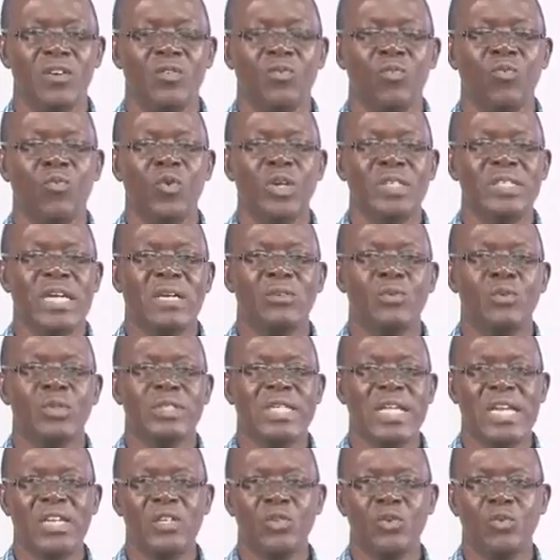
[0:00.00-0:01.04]
what I will
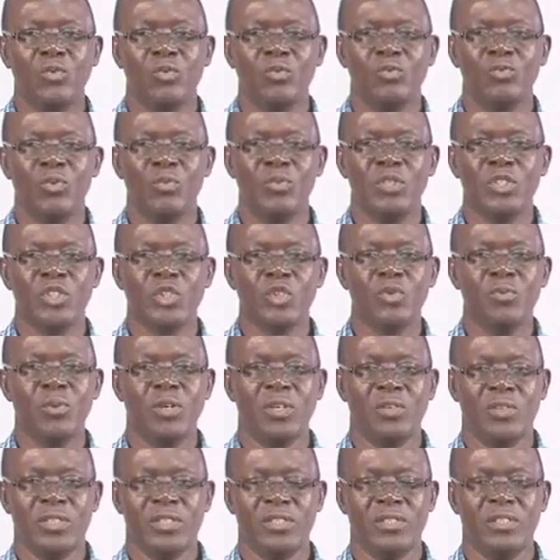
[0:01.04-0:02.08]
tell you will be
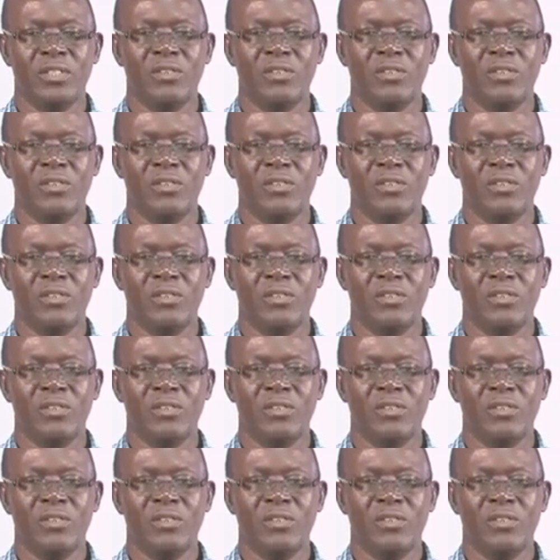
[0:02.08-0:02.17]
stimulus.